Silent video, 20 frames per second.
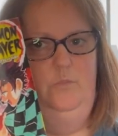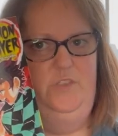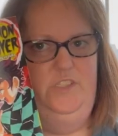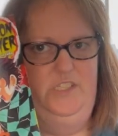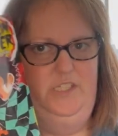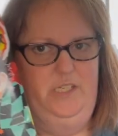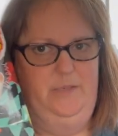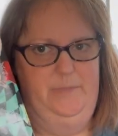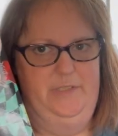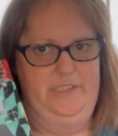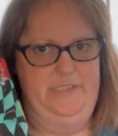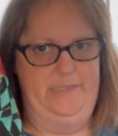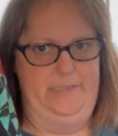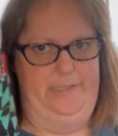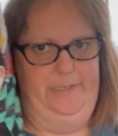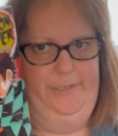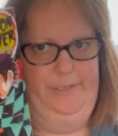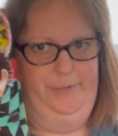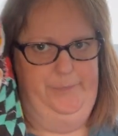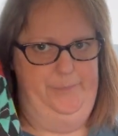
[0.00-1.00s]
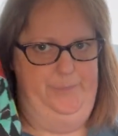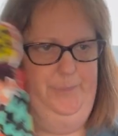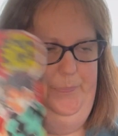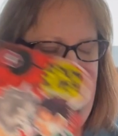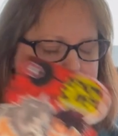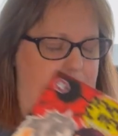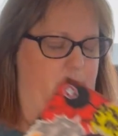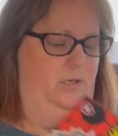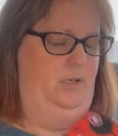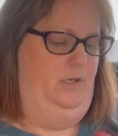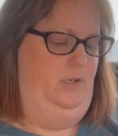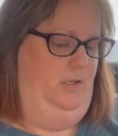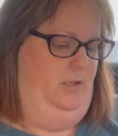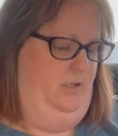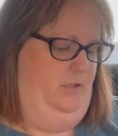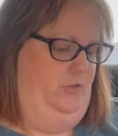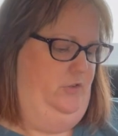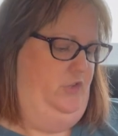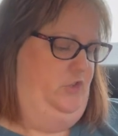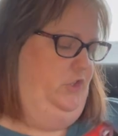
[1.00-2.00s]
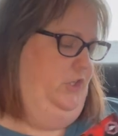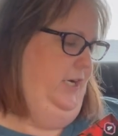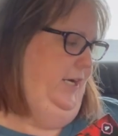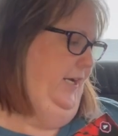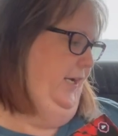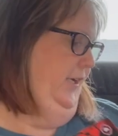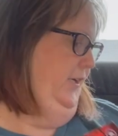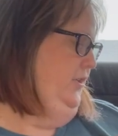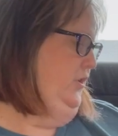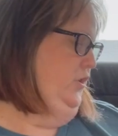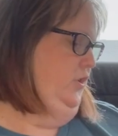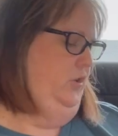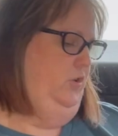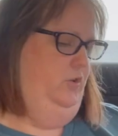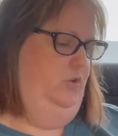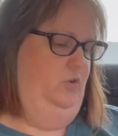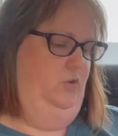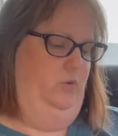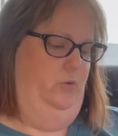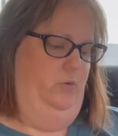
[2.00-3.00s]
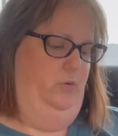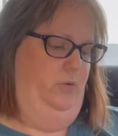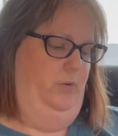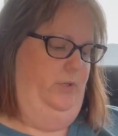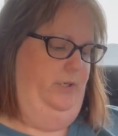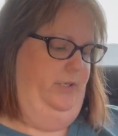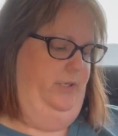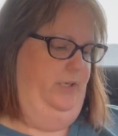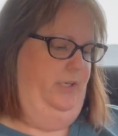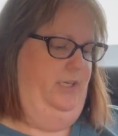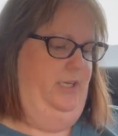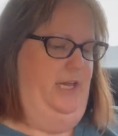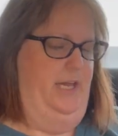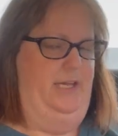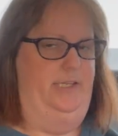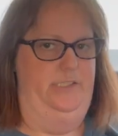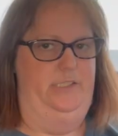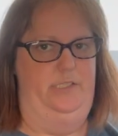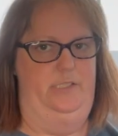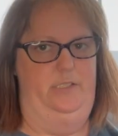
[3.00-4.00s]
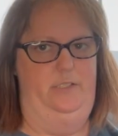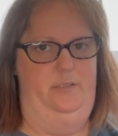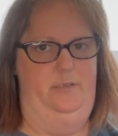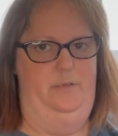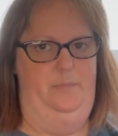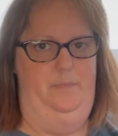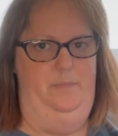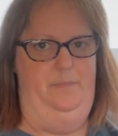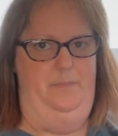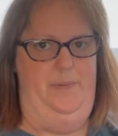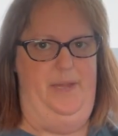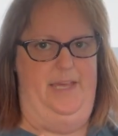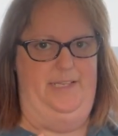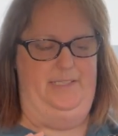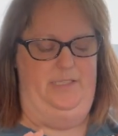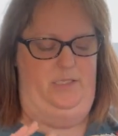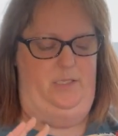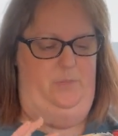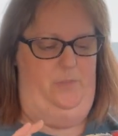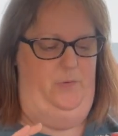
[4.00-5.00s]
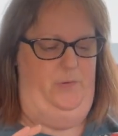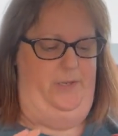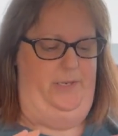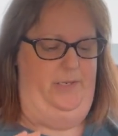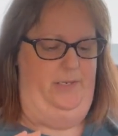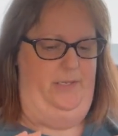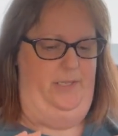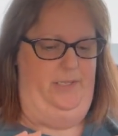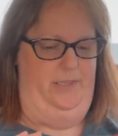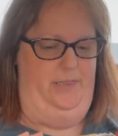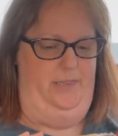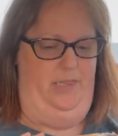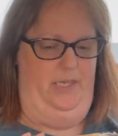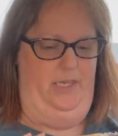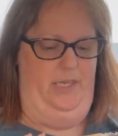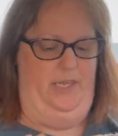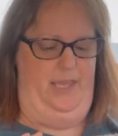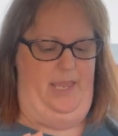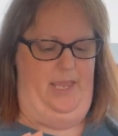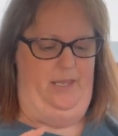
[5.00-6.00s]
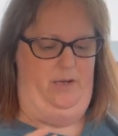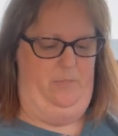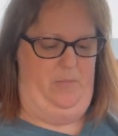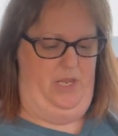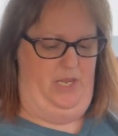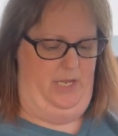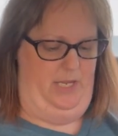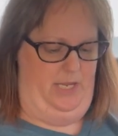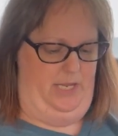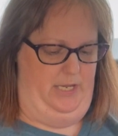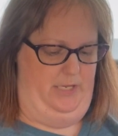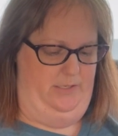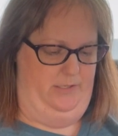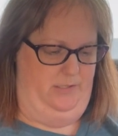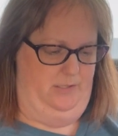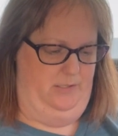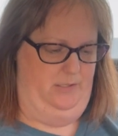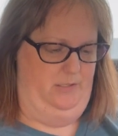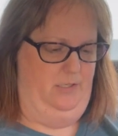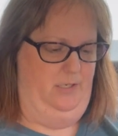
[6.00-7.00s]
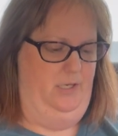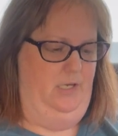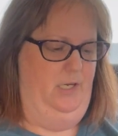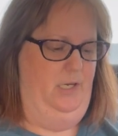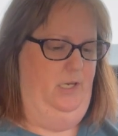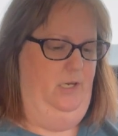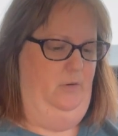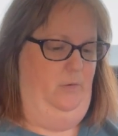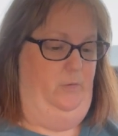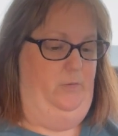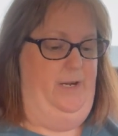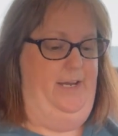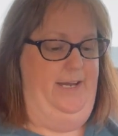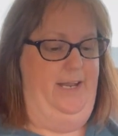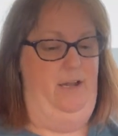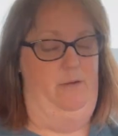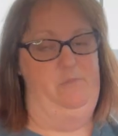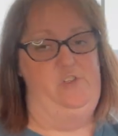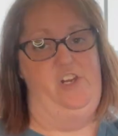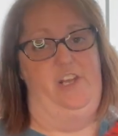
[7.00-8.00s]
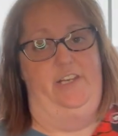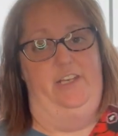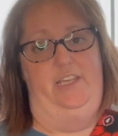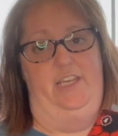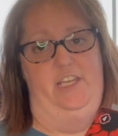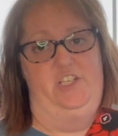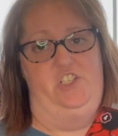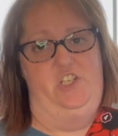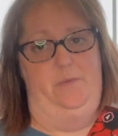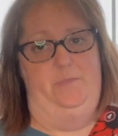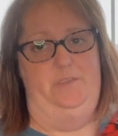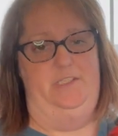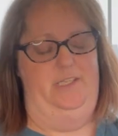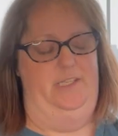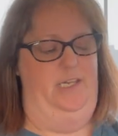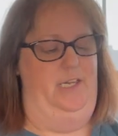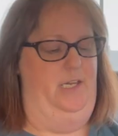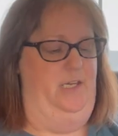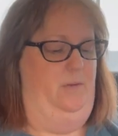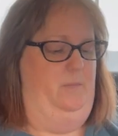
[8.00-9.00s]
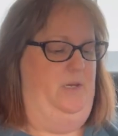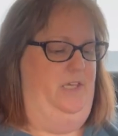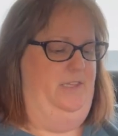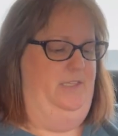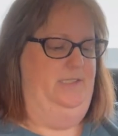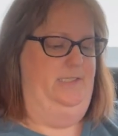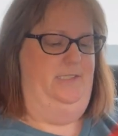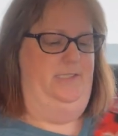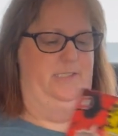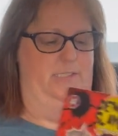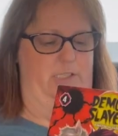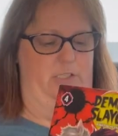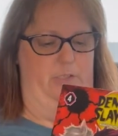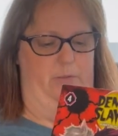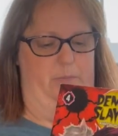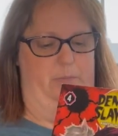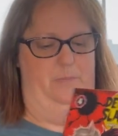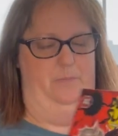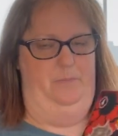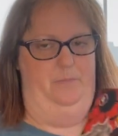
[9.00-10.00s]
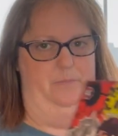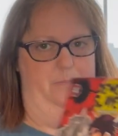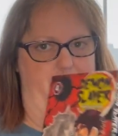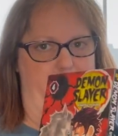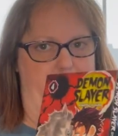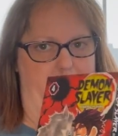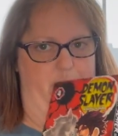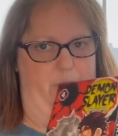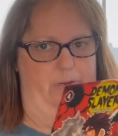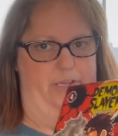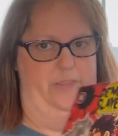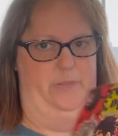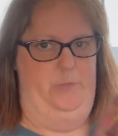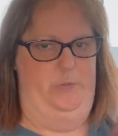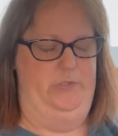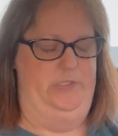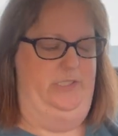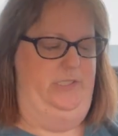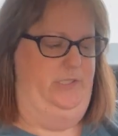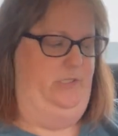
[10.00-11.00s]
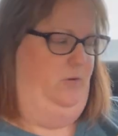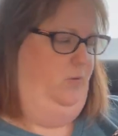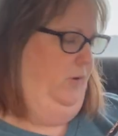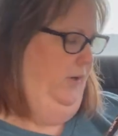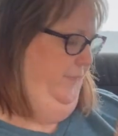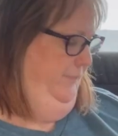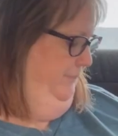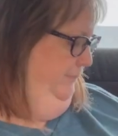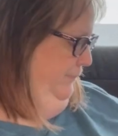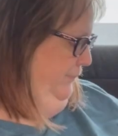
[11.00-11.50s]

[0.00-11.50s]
Demon Slayer, trying to get past the point that the anime has. Well, right now I'm trying to catch up to the anime. This is still partway through season one.